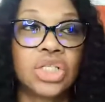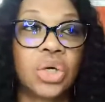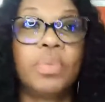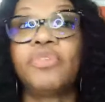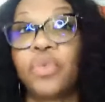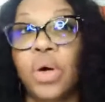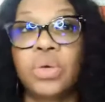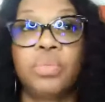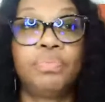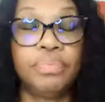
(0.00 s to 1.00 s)
So
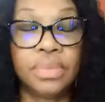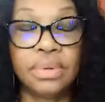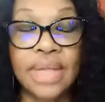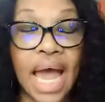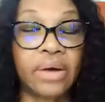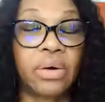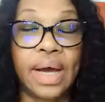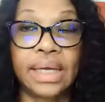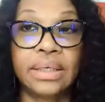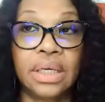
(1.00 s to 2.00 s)
before you
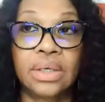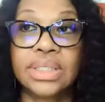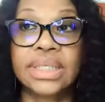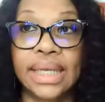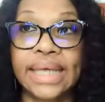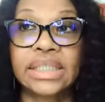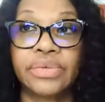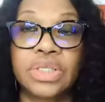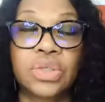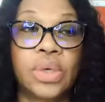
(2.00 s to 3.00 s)
narrow and
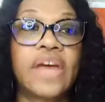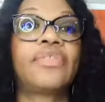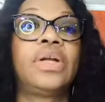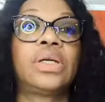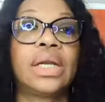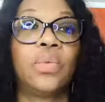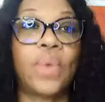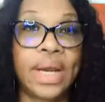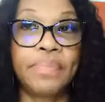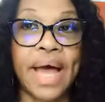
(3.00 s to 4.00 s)
select a resort, definitely look at the
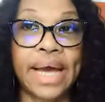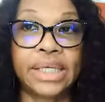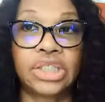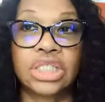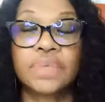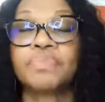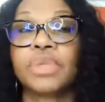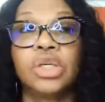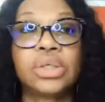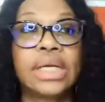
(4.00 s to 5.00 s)
wedding packages,
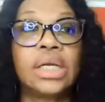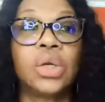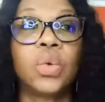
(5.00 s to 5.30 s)
look at the